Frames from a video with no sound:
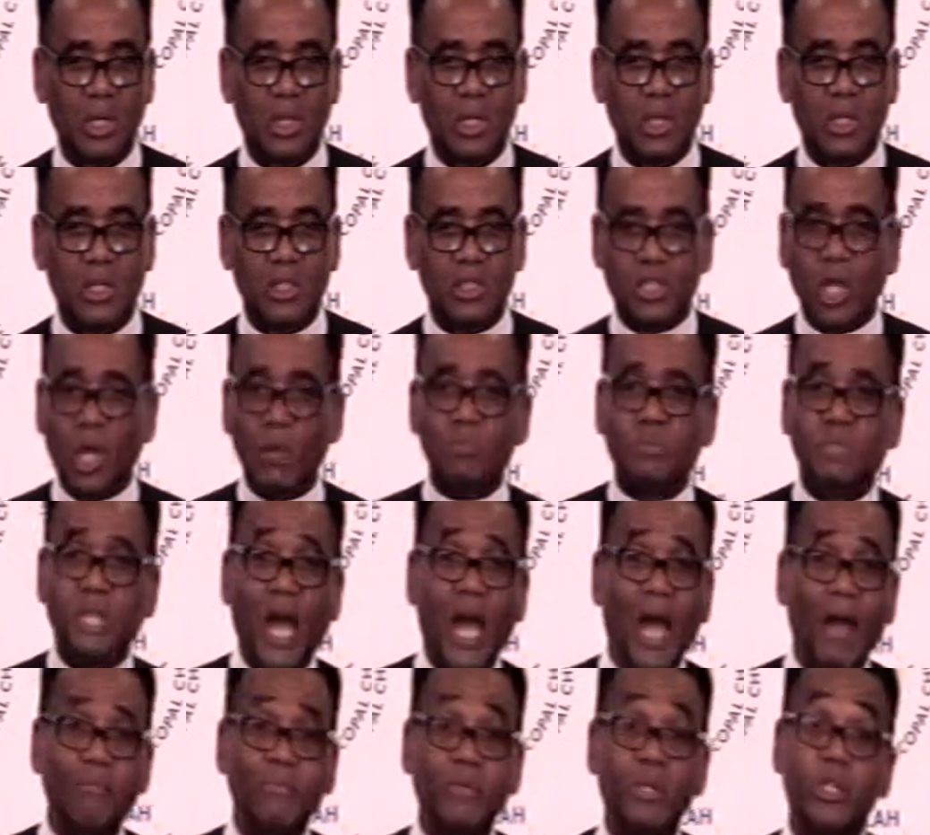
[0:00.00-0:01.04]

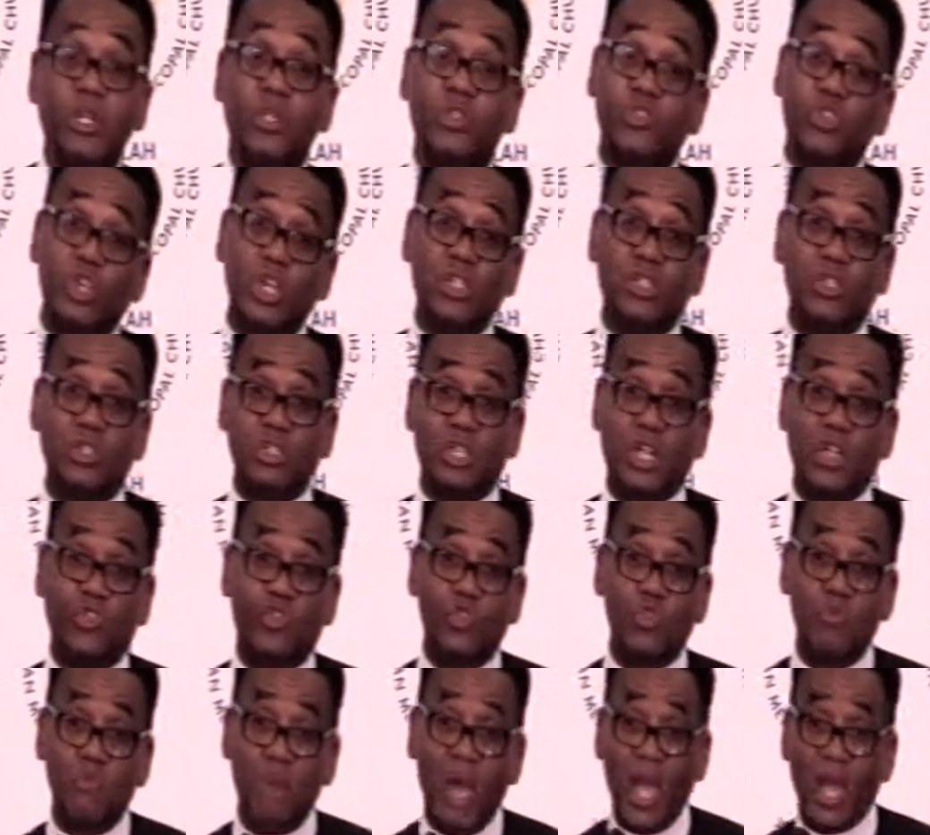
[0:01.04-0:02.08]
Sometimes the decisions that
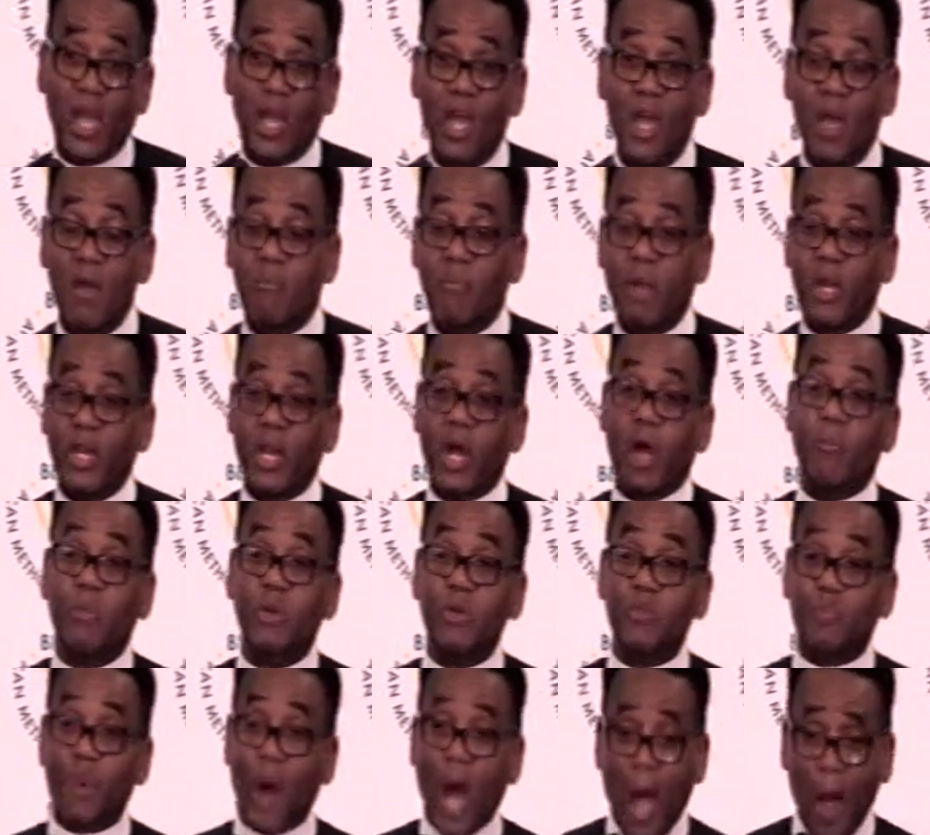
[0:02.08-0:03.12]
you make may not be
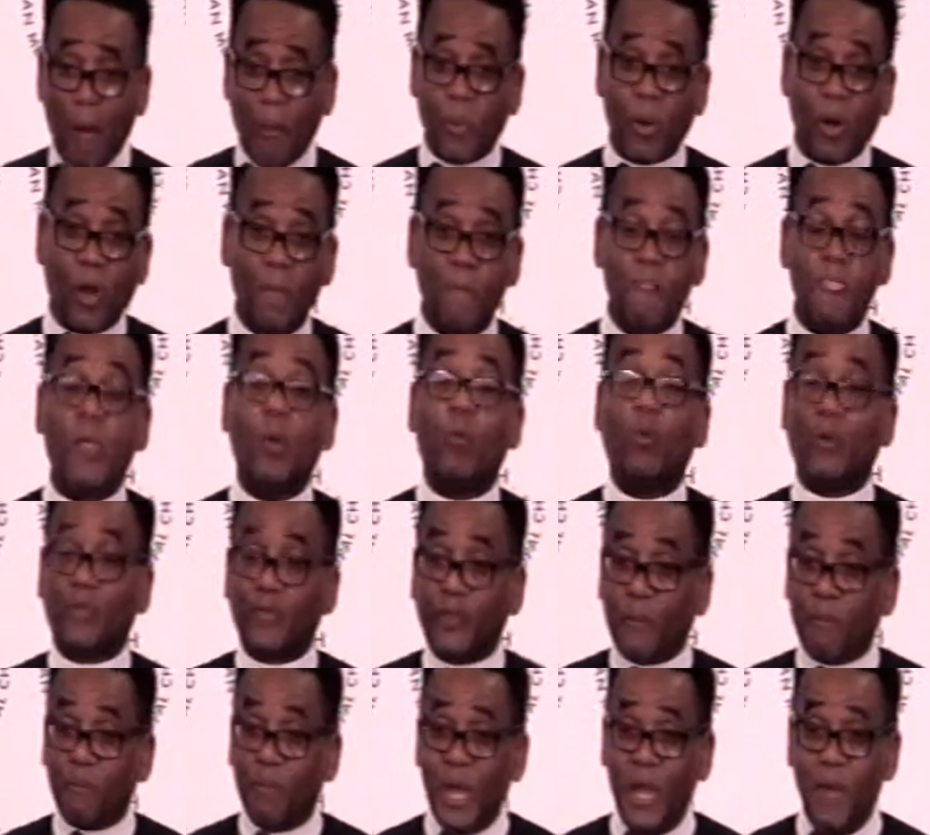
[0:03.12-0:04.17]
popular with
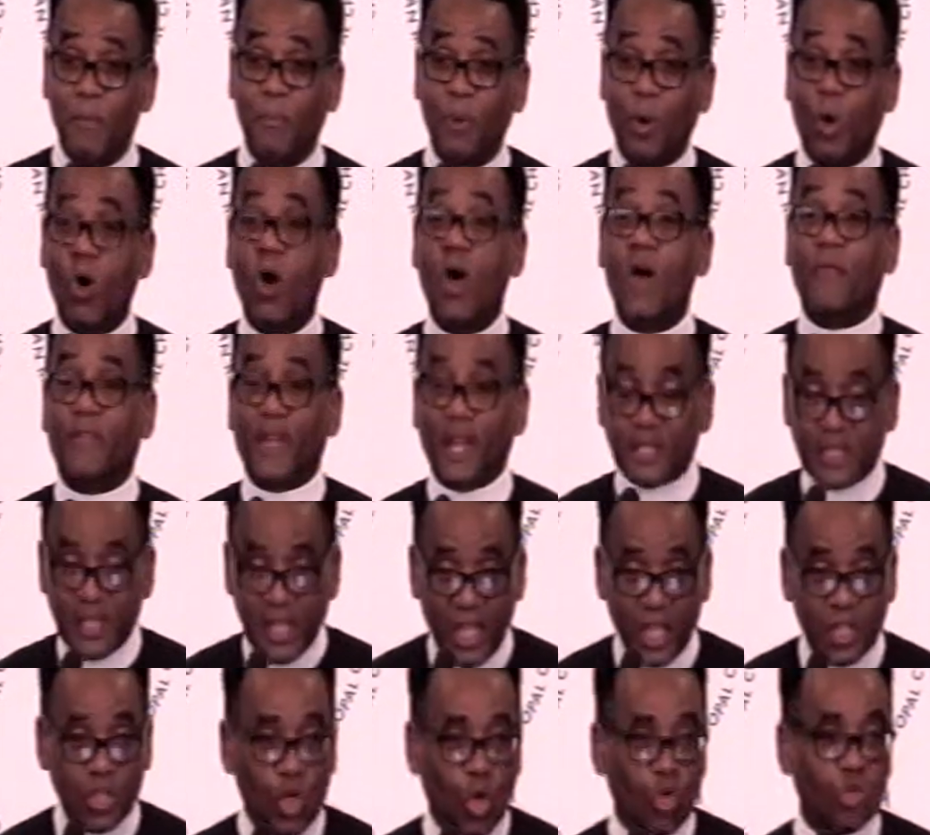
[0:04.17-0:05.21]
the people that's
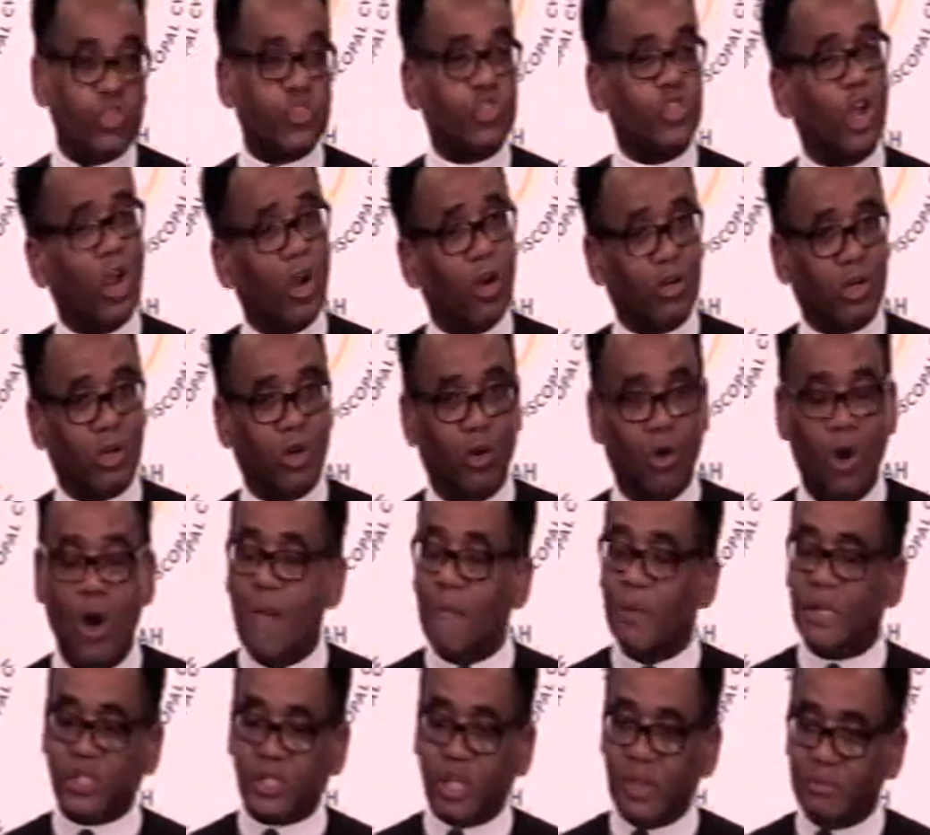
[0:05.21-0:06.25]
in your circle,
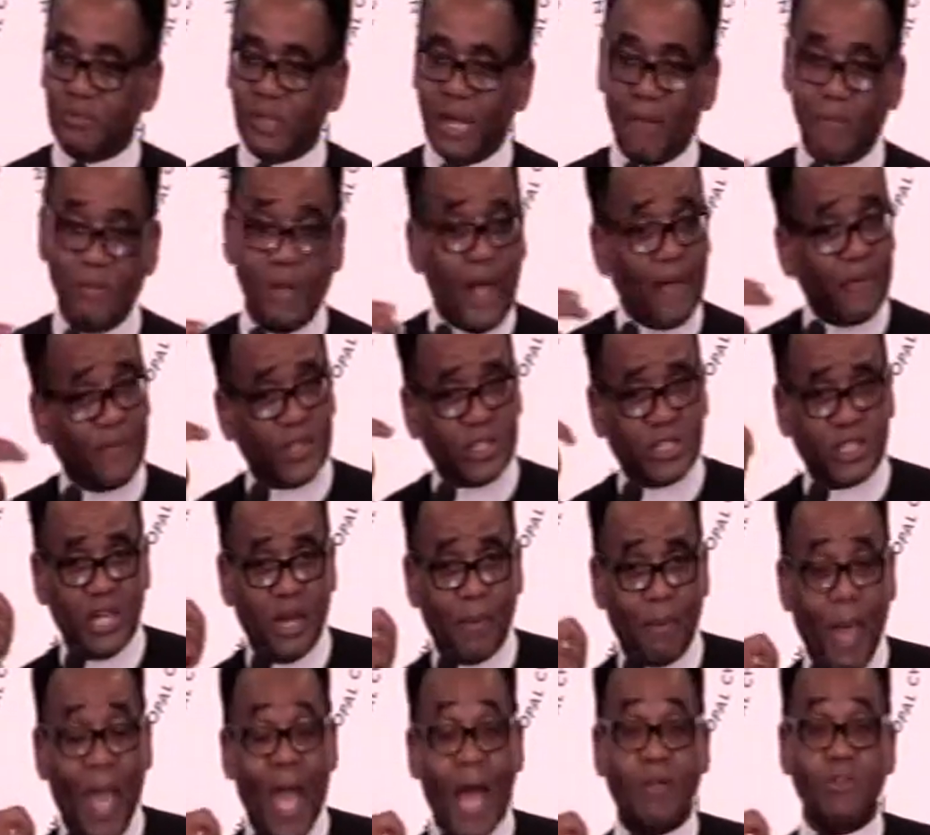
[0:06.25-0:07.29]
but sometimes you have to
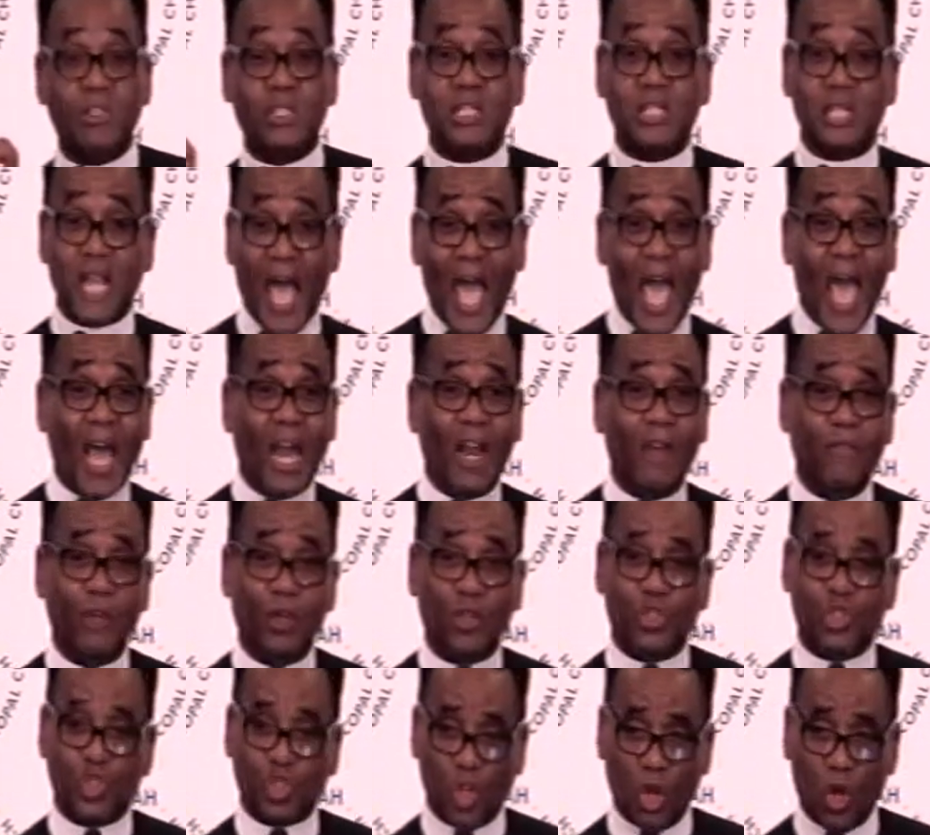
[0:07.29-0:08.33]
step outside of your
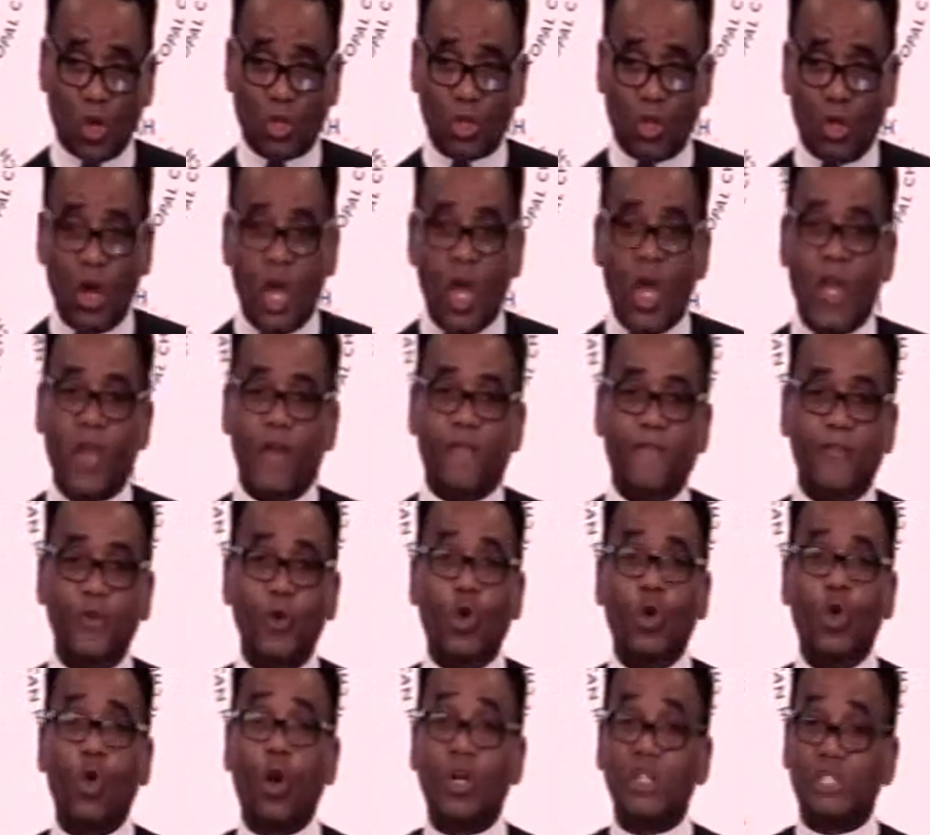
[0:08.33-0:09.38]
circle if you're
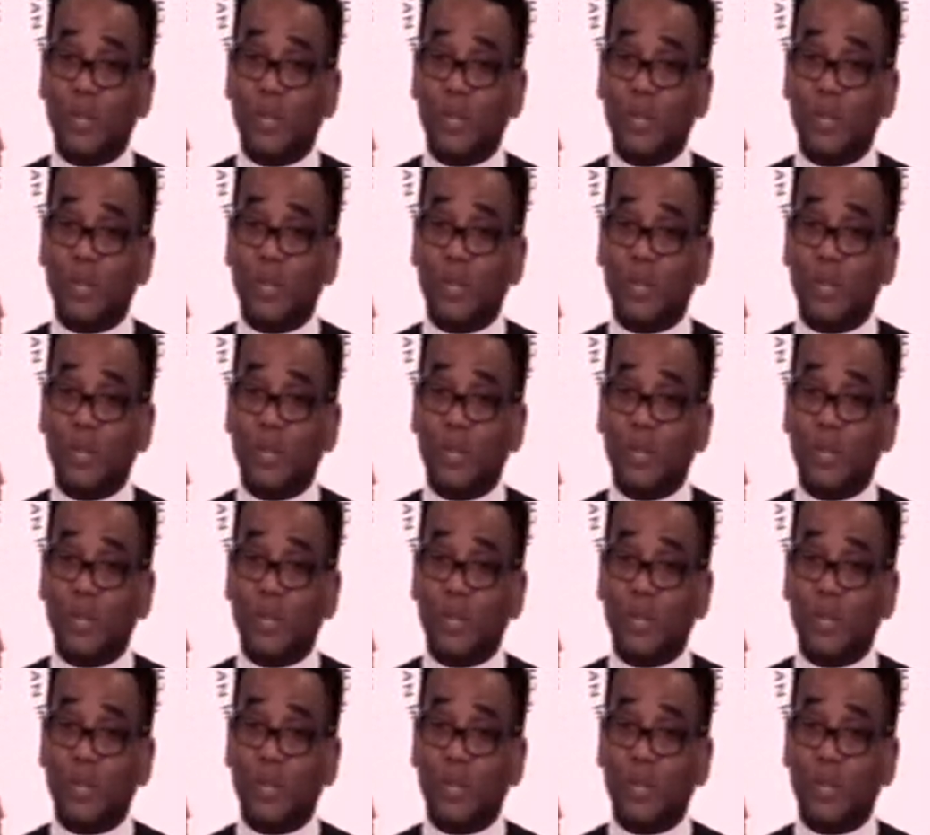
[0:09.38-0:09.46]
going to